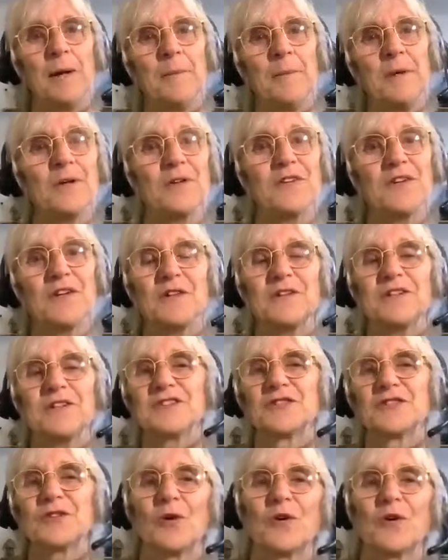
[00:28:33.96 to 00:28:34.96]
But also the
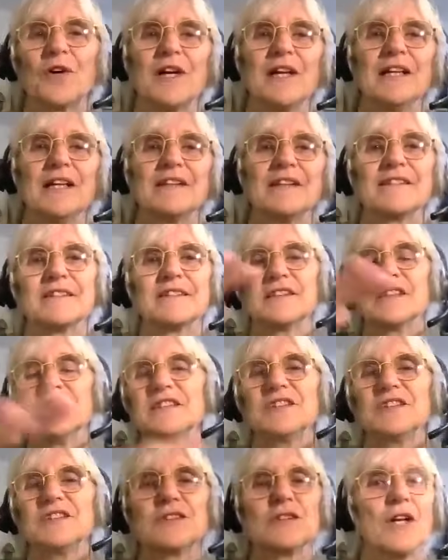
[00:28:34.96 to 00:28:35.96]
story,
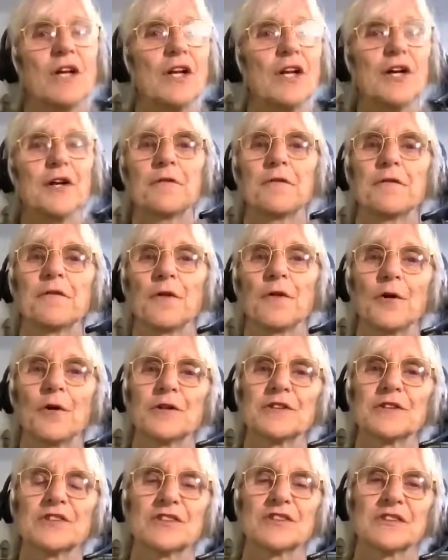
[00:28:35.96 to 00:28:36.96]
it's a lot of
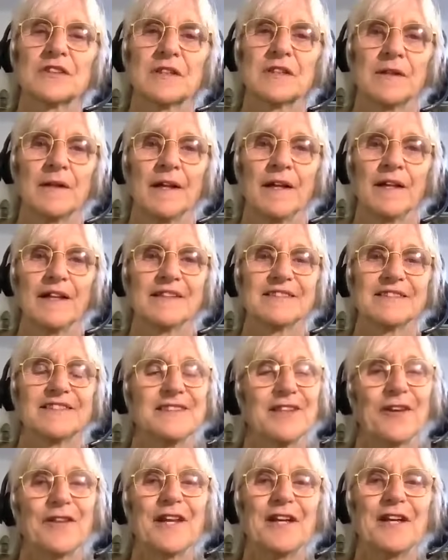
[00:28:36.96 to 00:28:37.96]
thoughts. There's
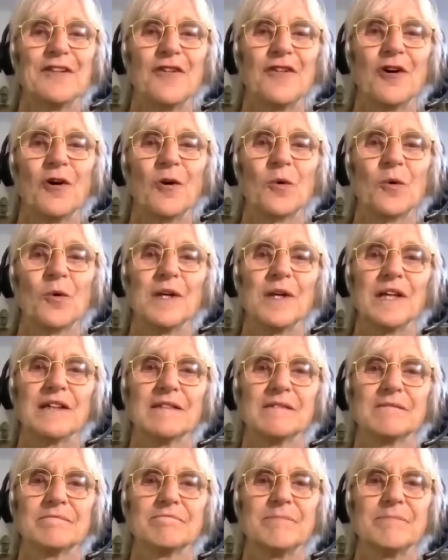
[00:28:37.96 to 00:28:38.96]
nothing wrong with
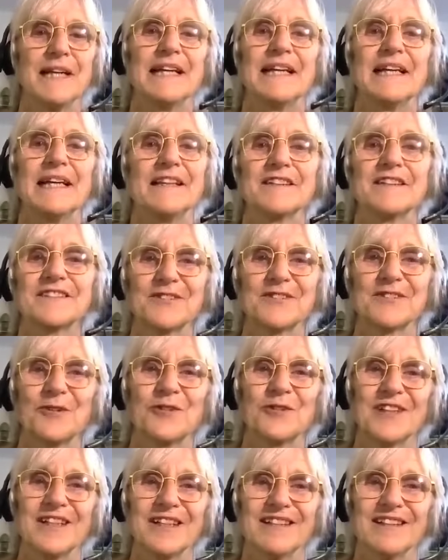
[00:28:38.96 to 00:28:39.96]
being in the
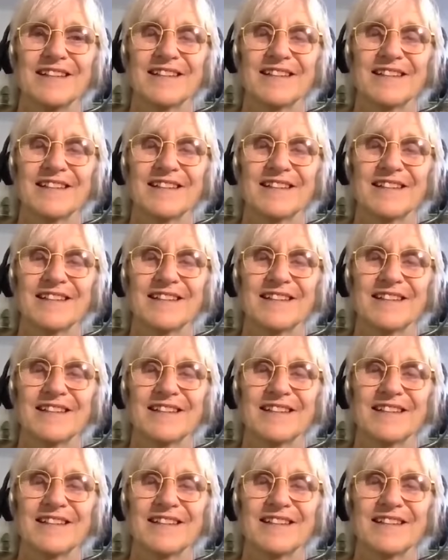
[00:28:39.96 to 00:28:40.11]
story.